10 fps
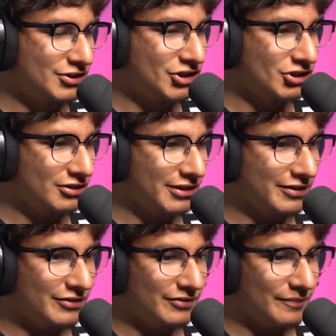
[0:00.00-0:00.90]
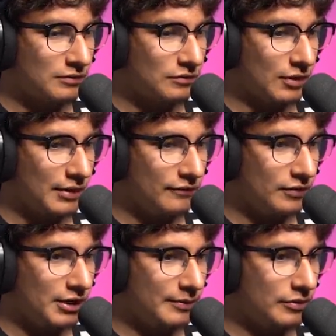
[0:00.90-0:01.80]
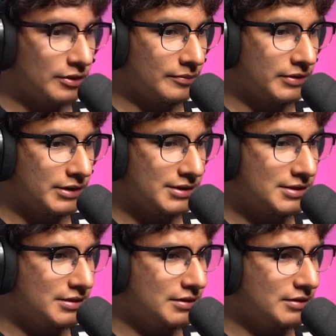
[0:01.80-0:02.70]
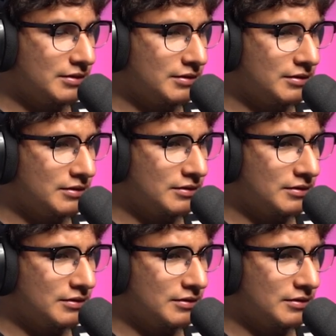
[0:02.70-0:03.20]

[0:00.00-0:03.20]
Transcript: chill out. Rifle ammo, I'm guessing.